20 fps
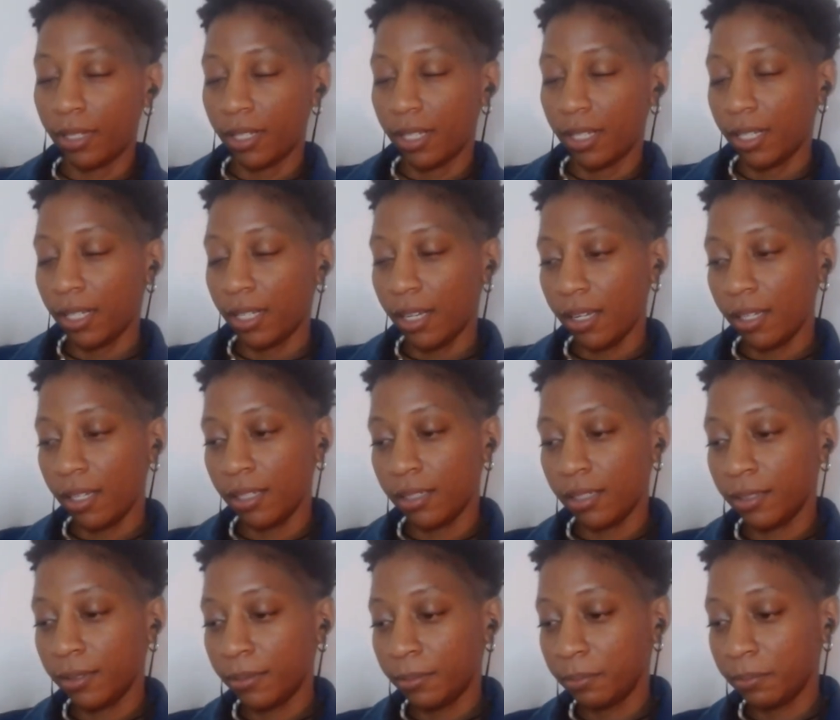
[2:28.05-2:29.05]
Um,
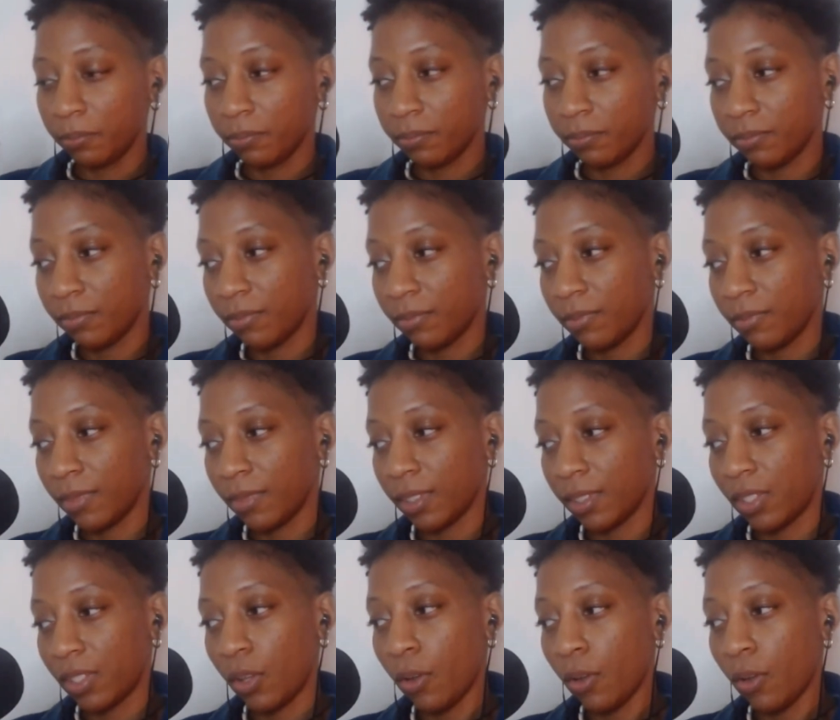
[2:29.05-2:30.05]

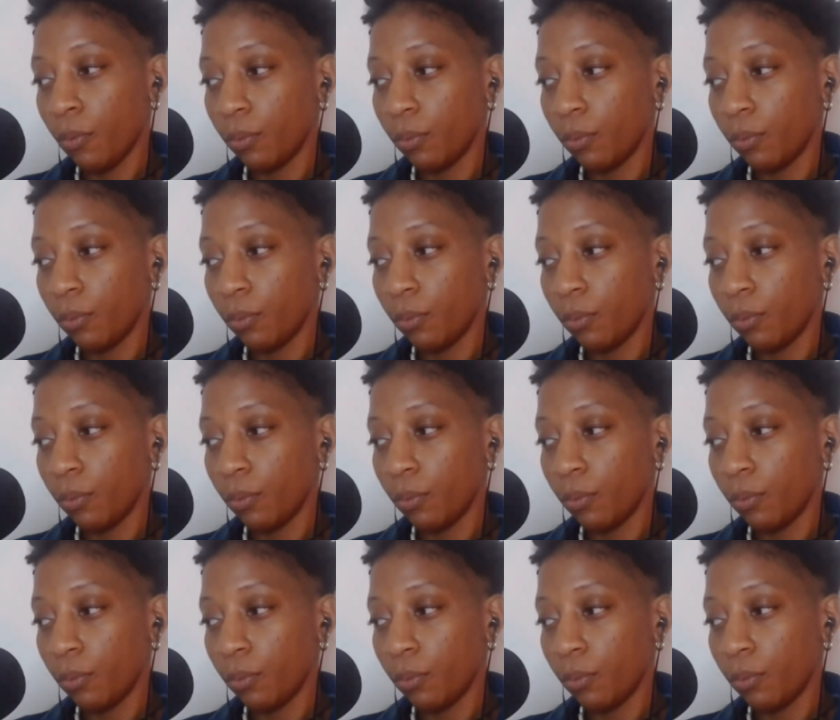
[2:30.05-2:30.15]
so